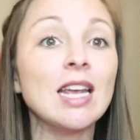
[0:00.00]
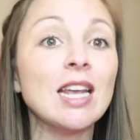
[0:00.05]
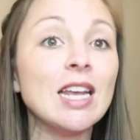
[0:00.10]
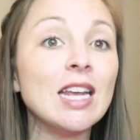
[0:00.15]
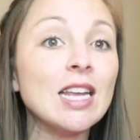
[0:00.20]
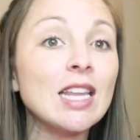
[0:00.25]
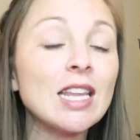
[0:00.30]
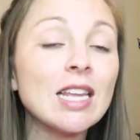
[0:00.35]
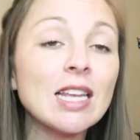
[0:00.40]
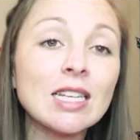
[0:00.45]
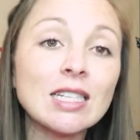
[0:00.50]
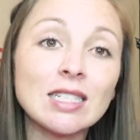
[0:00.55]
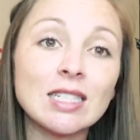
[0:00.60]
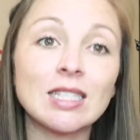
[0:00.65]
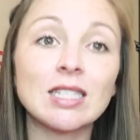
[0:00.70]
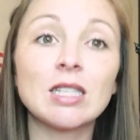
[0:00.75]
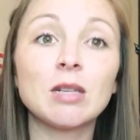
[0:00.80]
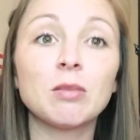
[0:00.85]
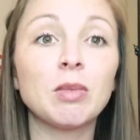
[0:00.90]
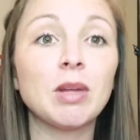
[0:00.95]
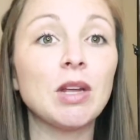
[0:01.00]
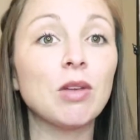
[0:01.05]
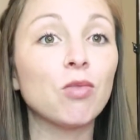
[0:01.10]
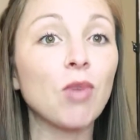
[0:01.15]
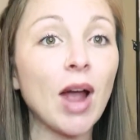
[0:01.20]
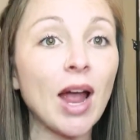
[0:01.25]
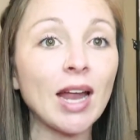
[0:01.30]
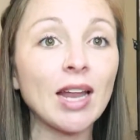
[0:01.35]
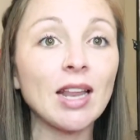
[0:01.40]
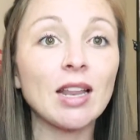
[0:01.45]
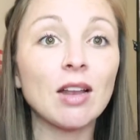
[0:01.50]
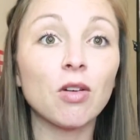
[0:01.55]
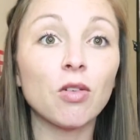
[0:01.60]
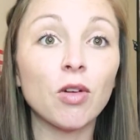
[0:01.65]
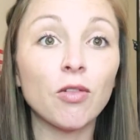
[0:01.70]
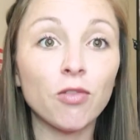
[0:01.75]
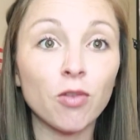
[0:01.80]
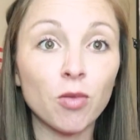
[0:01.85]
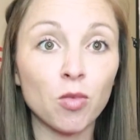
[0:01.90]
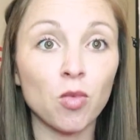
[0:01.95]
eating sensibly, right
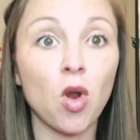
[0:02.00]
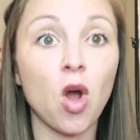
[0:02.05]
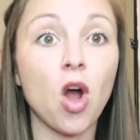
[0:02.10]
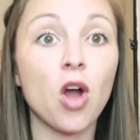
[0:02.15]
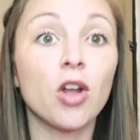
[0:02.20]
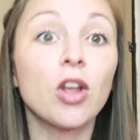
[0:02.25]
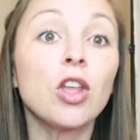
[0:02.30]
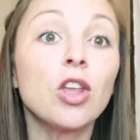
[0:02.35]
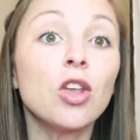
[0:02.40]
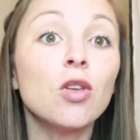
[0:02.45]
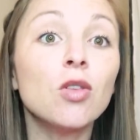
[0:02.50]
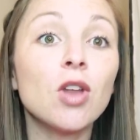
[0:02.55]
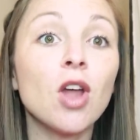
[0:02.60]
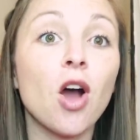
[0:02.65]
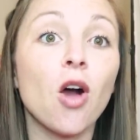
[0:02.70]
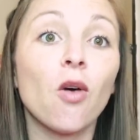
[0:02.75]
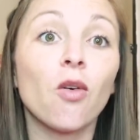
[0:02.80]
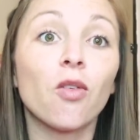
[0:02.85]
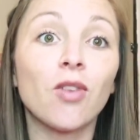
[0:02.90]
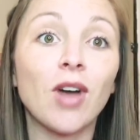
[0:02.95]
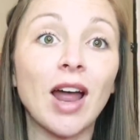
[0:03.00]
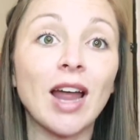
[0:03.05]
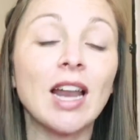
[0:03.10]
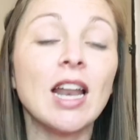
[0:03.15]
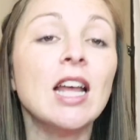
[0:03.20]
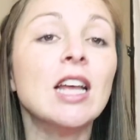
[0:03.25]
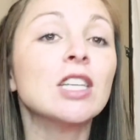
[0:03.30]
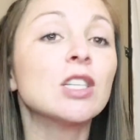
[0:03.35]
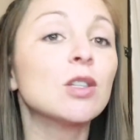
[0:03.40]
from wrong. You know, right?